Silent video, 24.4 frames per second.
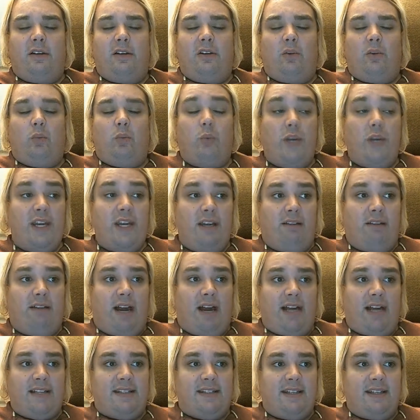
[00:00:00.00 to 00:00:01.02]

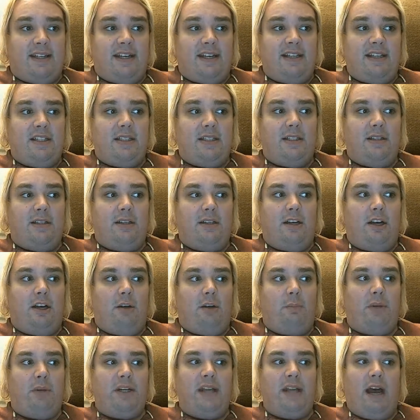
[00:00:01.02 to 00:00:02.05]
realizing it,
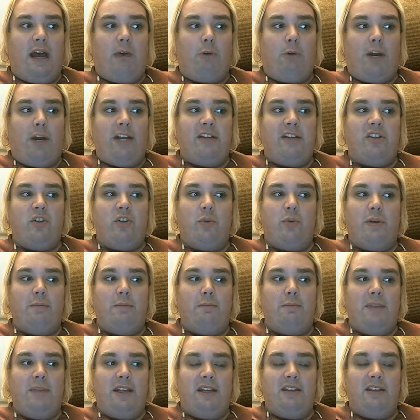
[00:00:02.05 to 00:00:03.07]
but not wanting to
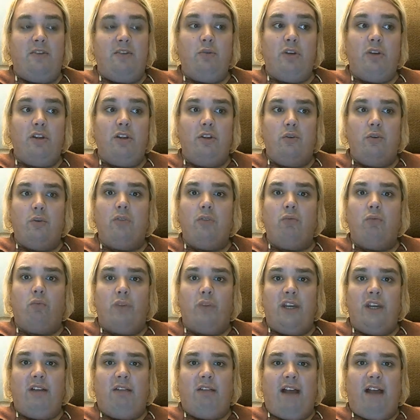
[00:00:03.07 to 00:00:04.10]
admit it. You can you can
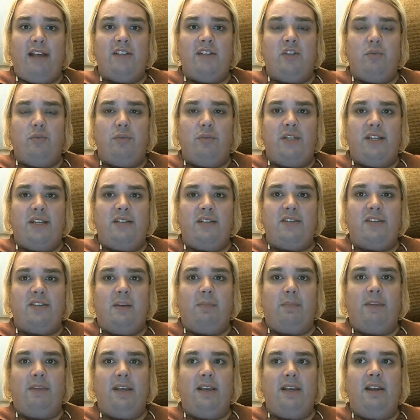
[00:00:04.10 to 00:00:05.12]
realize you did
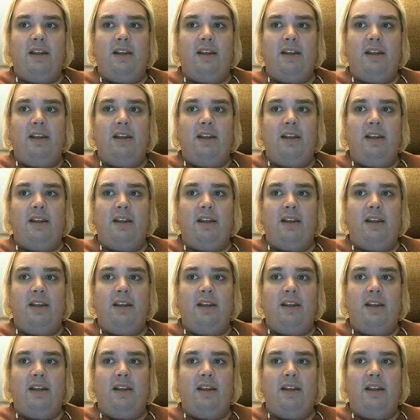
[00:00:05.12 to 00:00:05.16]
something,